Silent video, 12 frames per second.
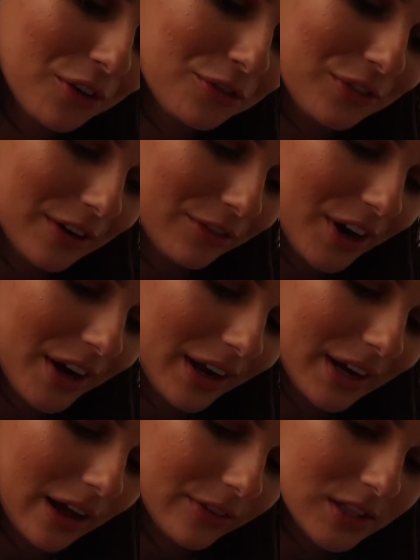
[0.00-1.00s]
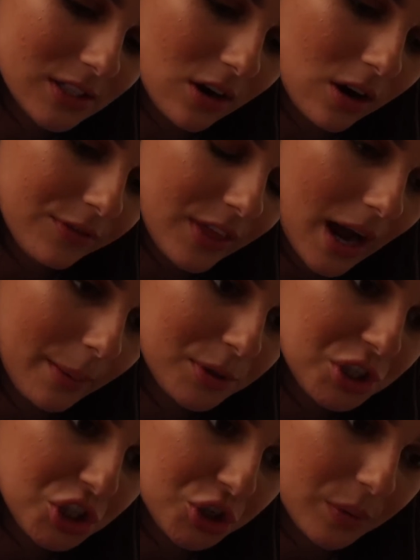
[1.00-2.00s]
favorite. I got these off the app
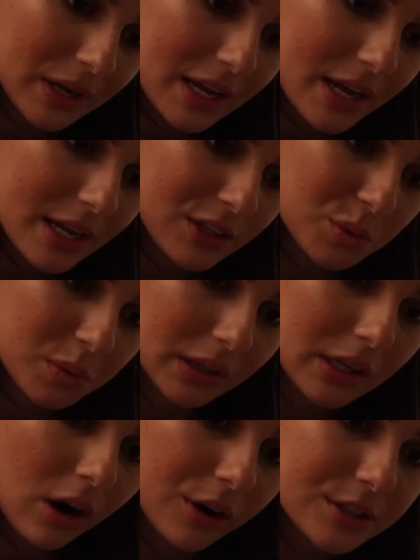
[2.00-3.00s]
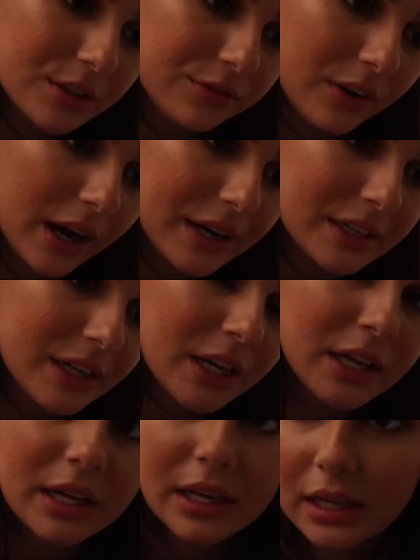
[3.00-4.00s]
Chewy. It's really hard to find
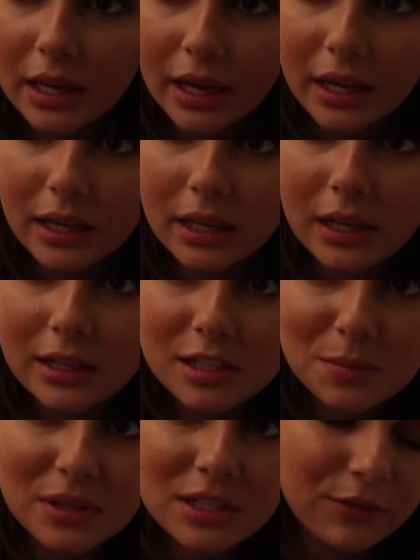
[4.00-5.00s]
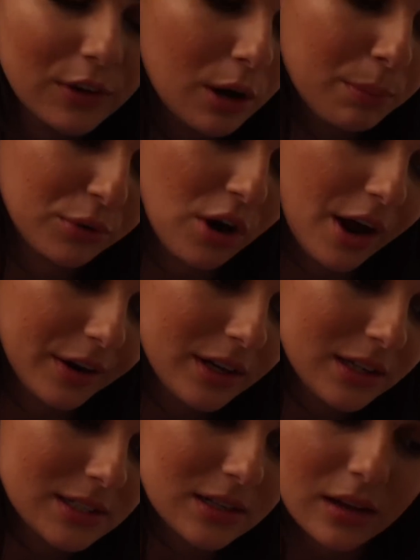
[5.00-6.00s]
kitten specific
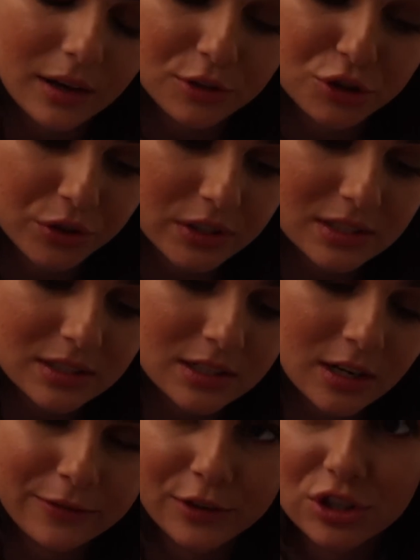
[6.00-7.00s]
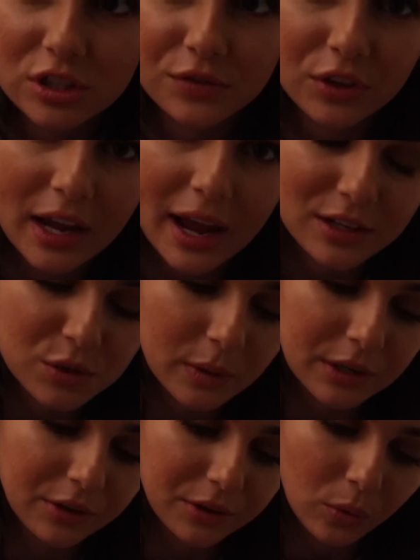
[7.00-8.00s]
products. A lot of treats and stuff are just for cats
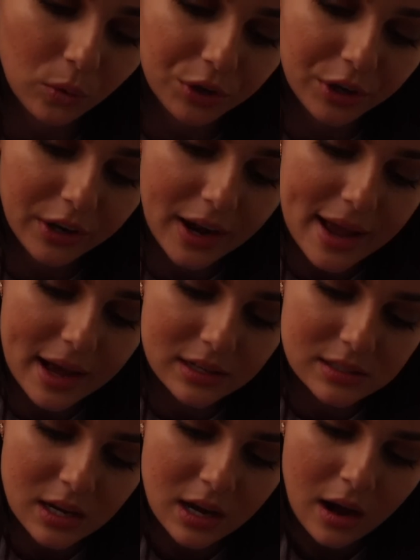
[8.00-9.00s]
when you're an older and